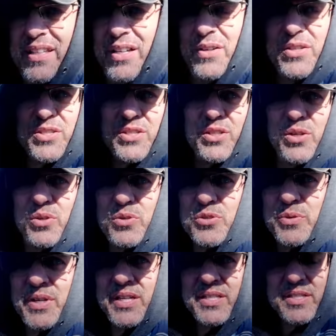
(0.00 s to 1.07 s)
There is no
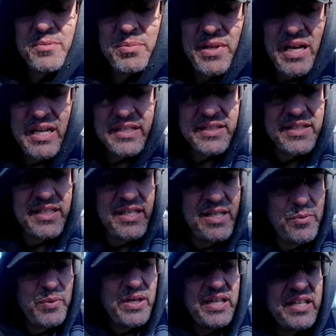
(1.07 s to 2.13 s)
trees to block
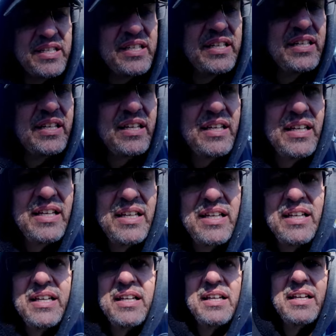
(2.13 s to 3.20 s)
the wind.
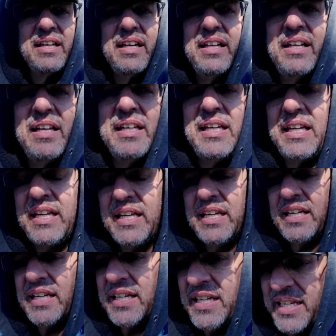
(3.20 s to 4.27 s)
And Nikki
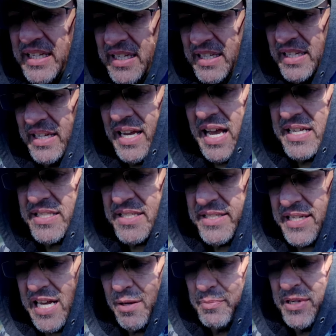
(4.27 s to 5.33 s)
has to
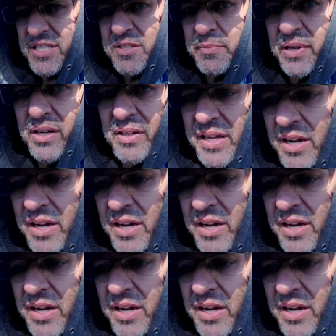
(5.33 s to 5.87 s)
stop and smell